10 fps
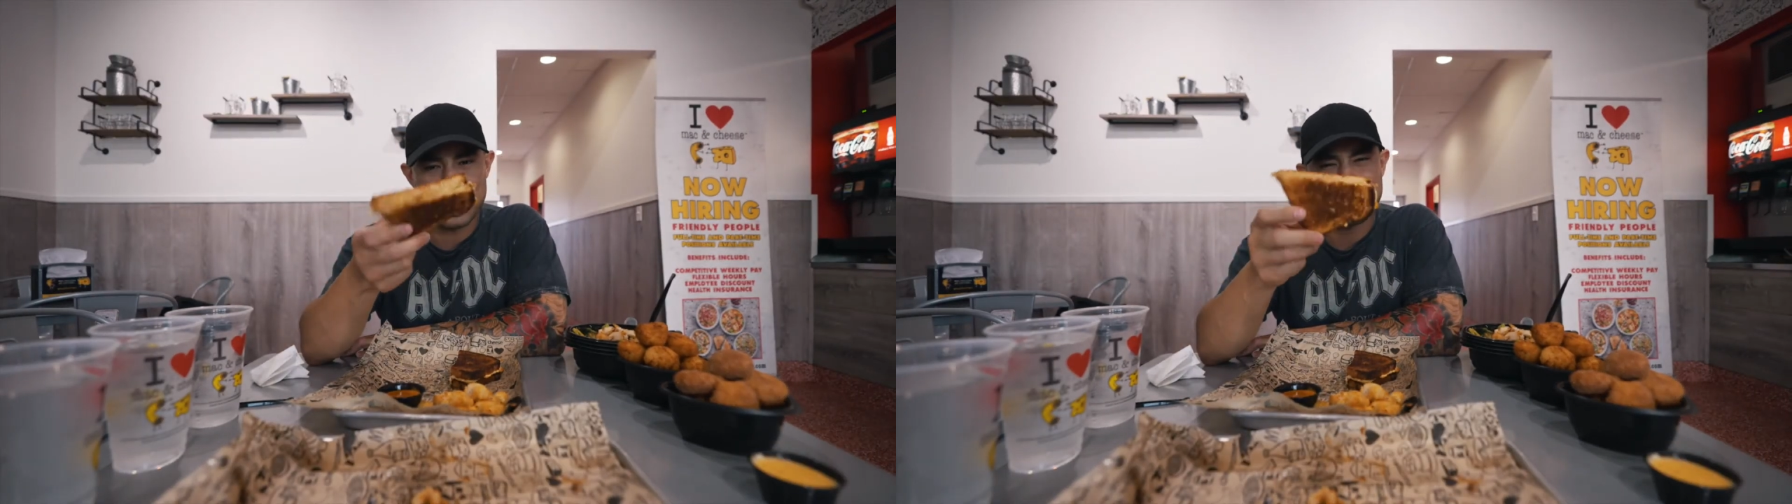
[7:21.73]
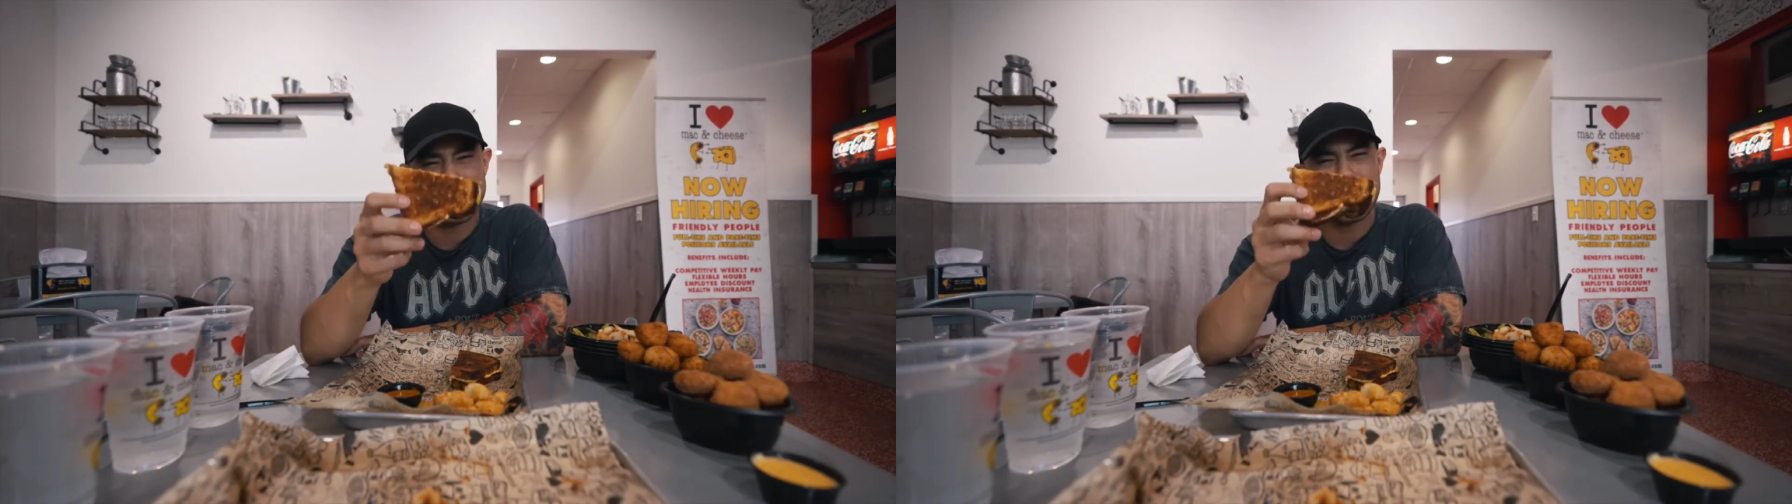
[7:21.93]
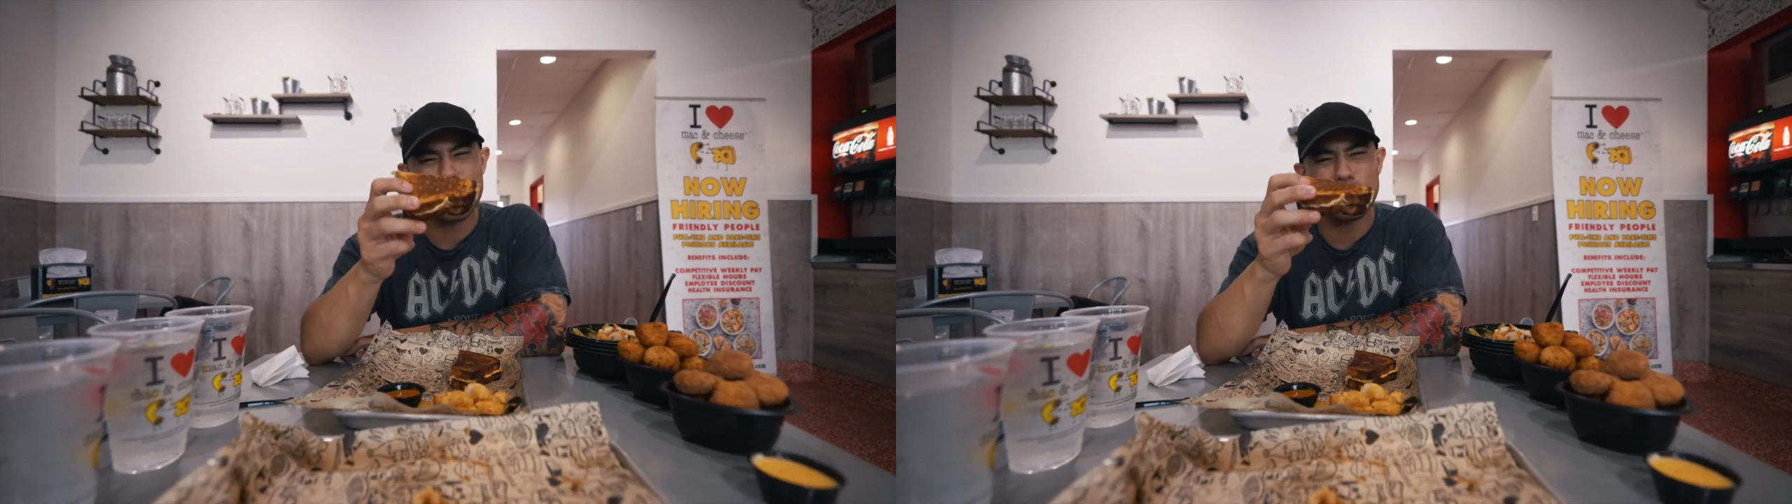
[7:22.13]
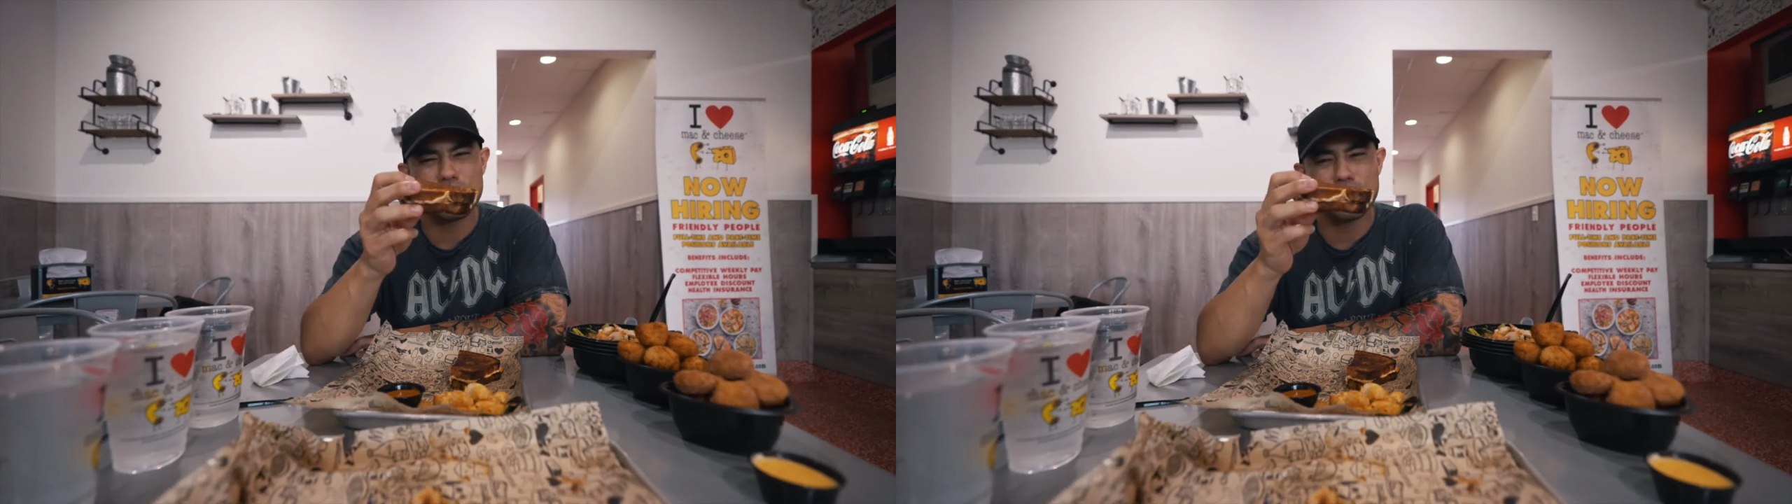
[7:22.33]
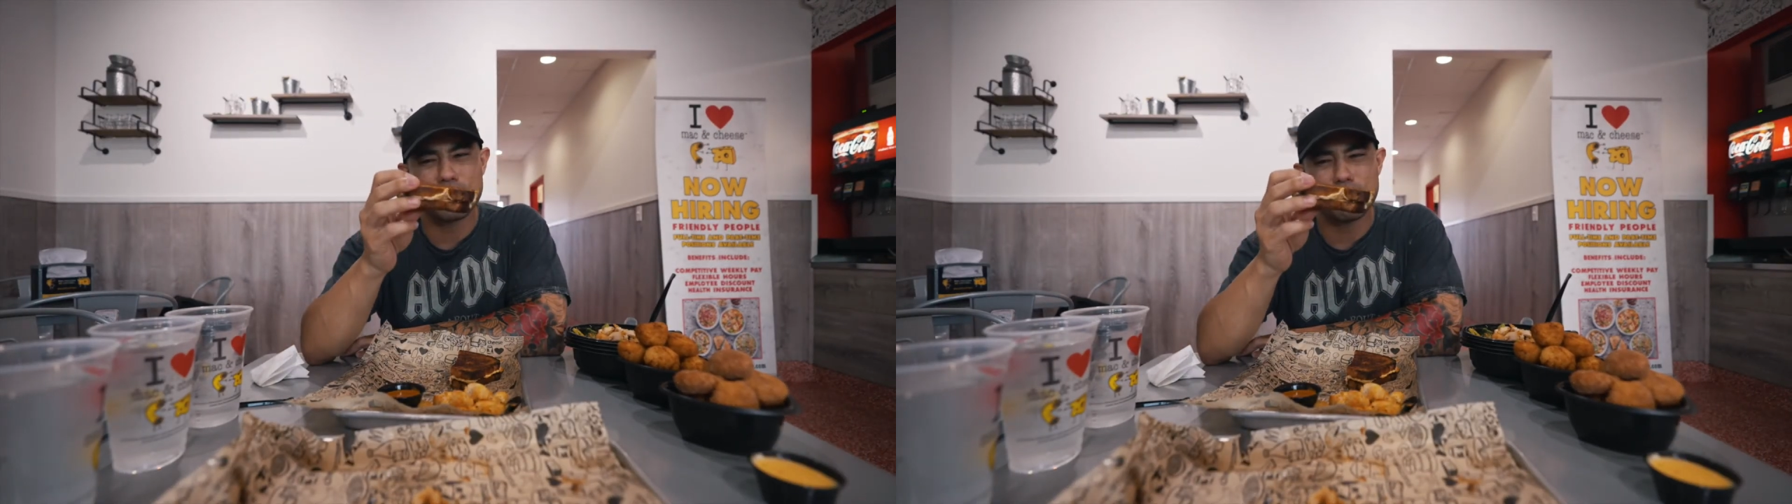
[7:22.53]
I think I
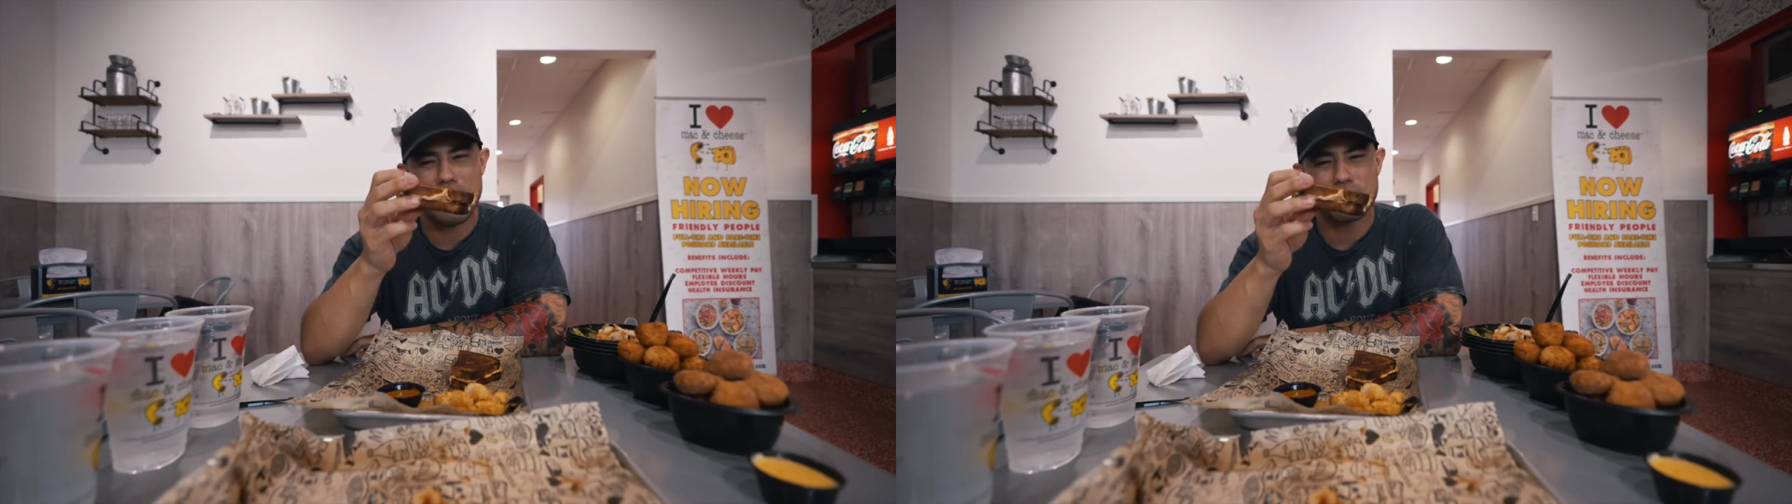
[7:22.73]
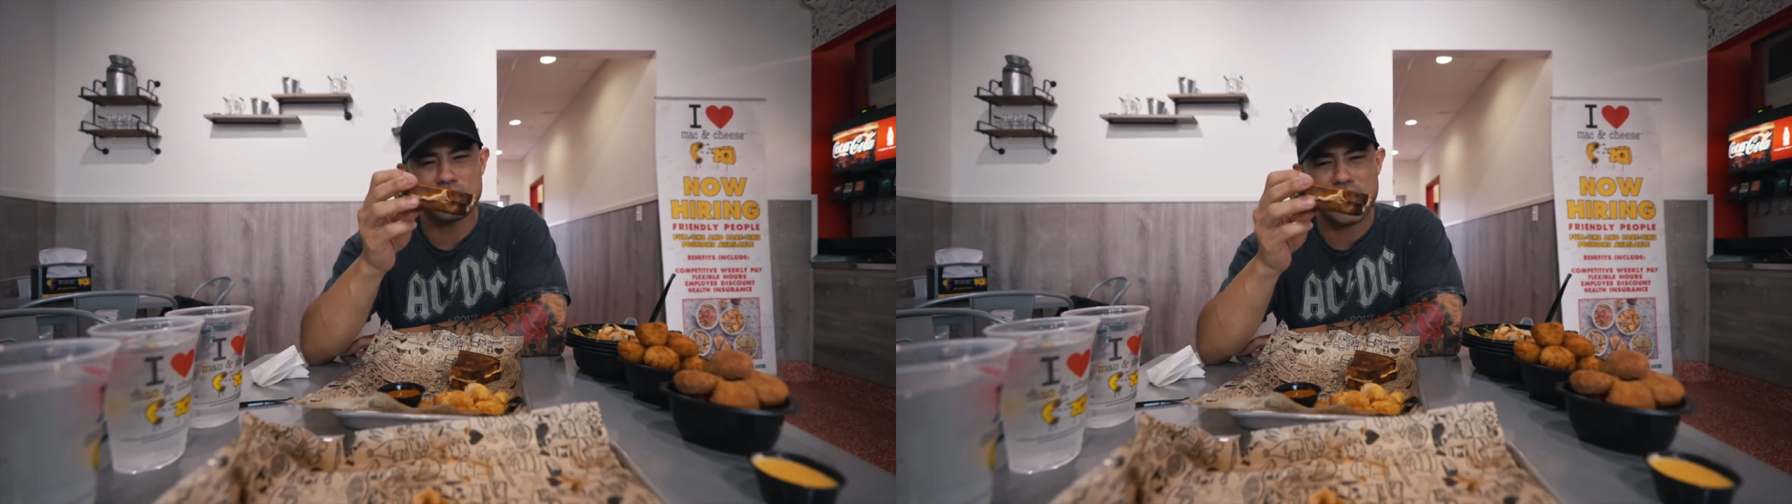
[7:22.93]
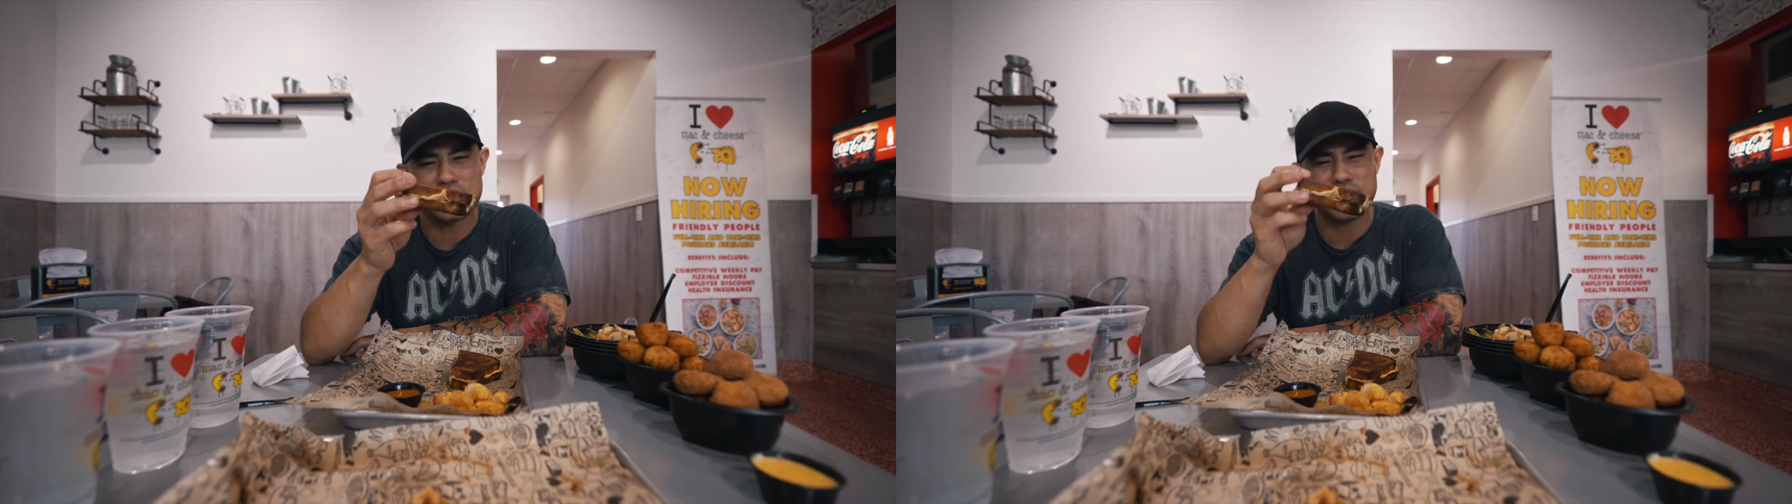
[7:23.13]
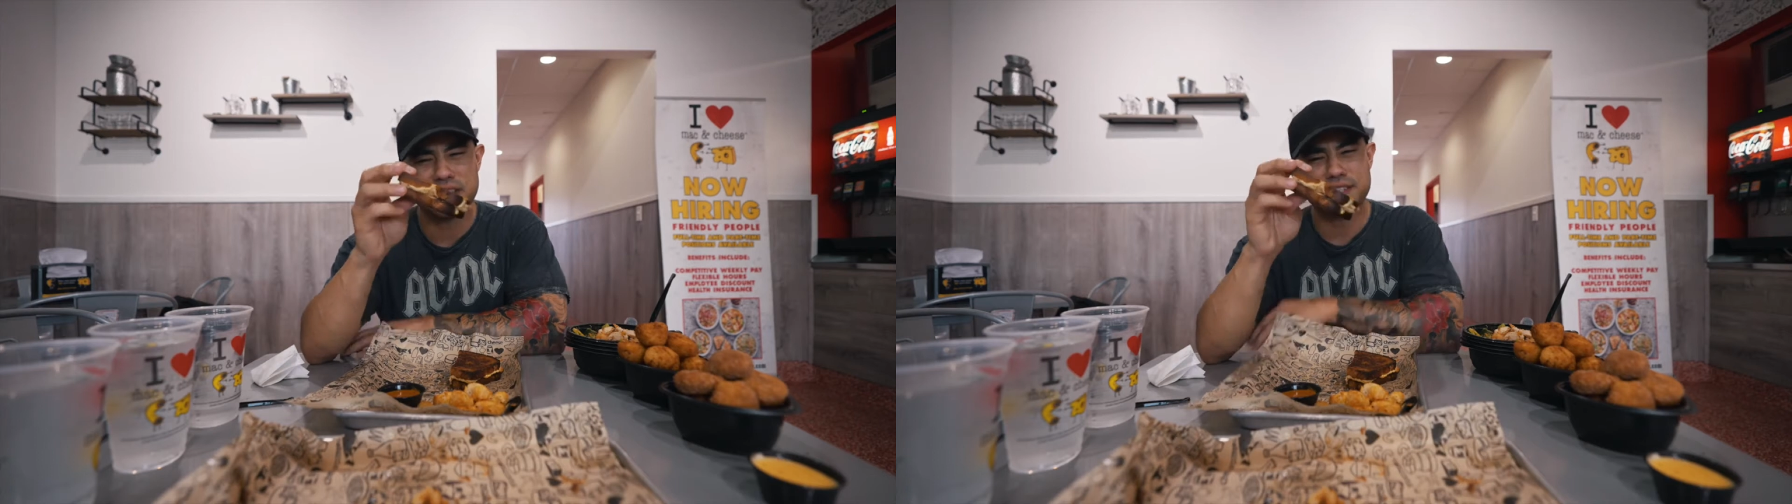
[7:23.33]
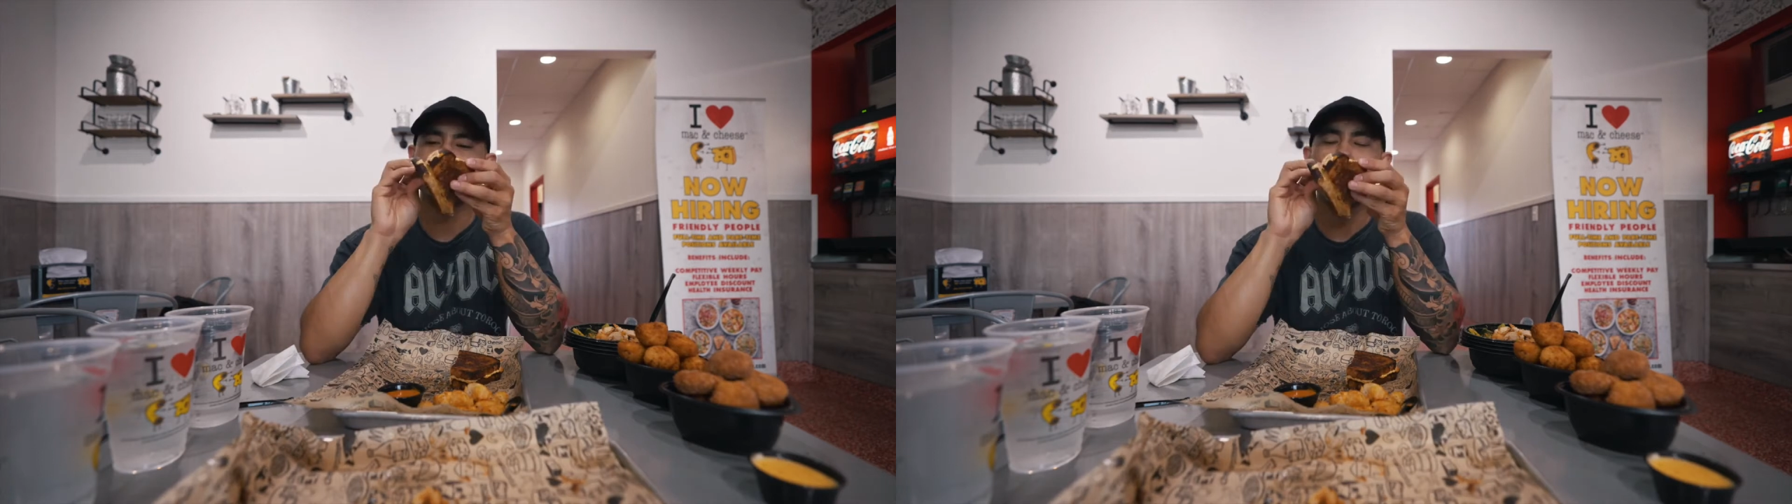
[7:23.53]
went with pepper jack cheese.